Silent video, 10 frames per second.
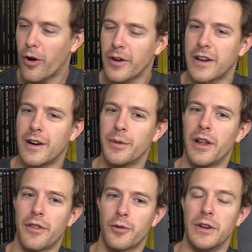are a couple
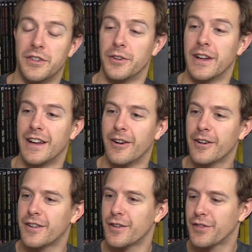other returning
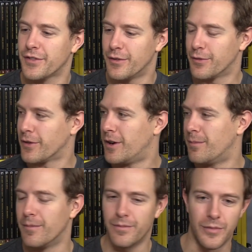characters
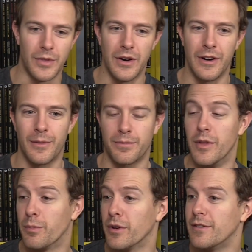from the
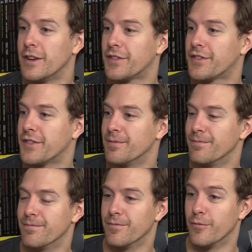the previous
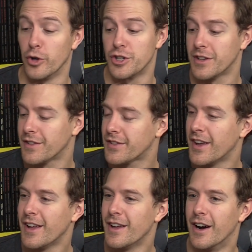versions. Mm
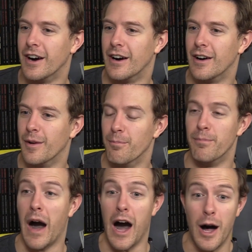-hmm. uh,
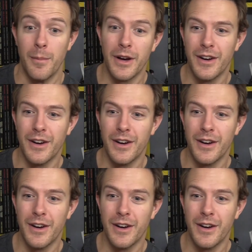Bob,